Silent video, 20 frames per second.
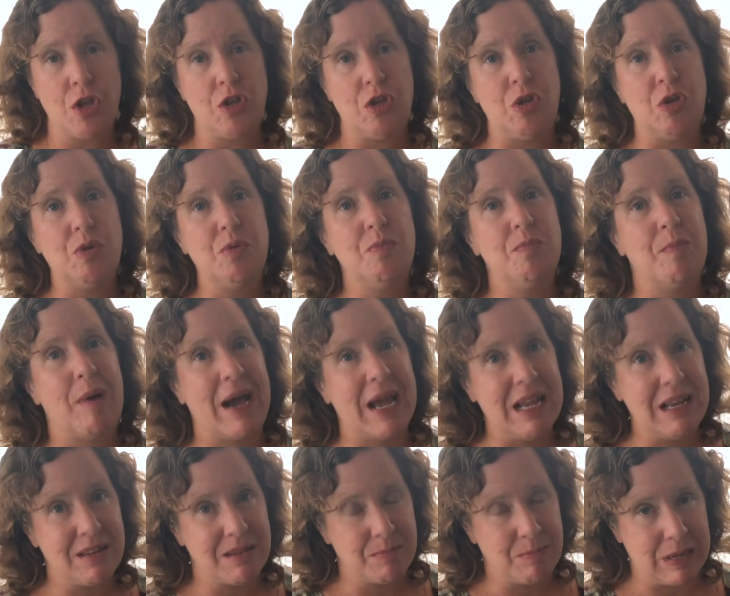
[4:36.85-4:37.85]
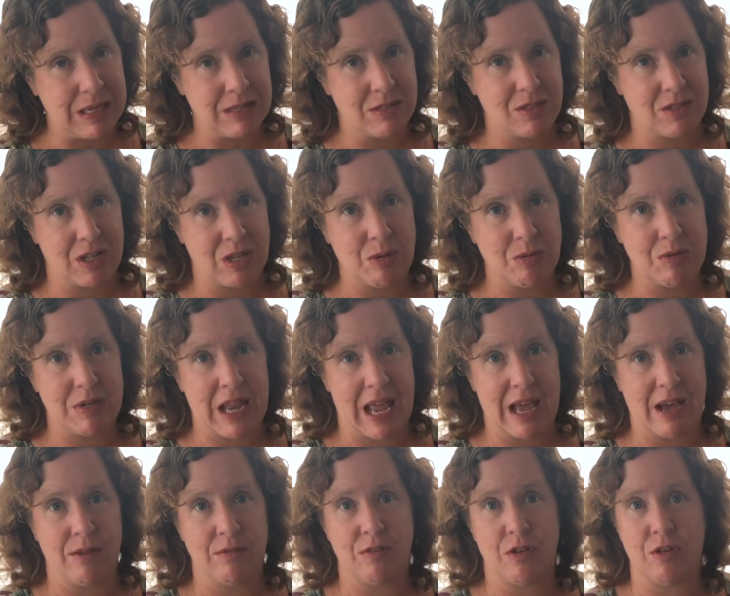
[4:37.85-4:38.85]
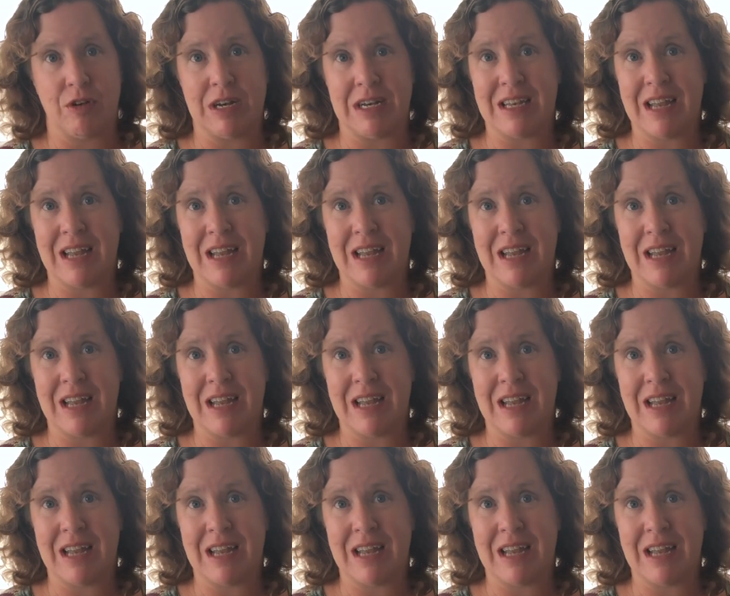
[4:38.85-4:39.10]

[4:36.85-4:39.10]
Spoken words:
you might be slowed down during